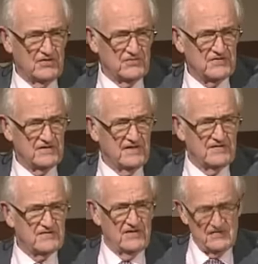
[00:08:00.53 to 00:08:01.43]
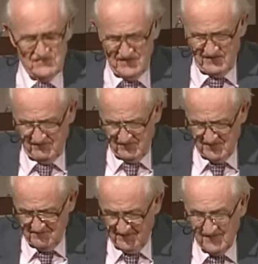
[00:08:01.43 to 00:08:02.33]
shows and so, so
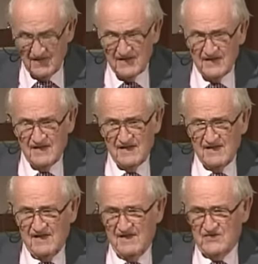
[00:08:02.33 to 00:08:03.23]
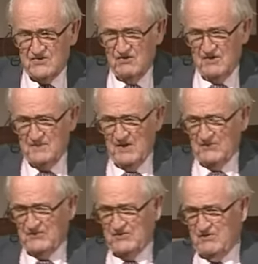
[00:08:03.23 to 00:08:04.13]
And so in
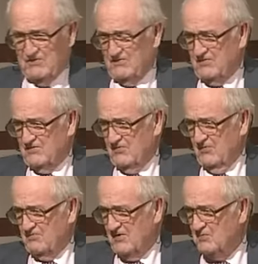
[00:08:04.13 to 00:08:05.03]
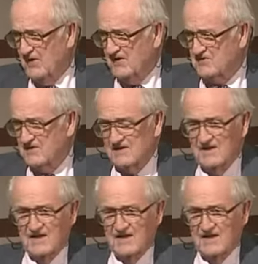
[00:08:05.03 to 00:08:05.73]
about two or three weeks,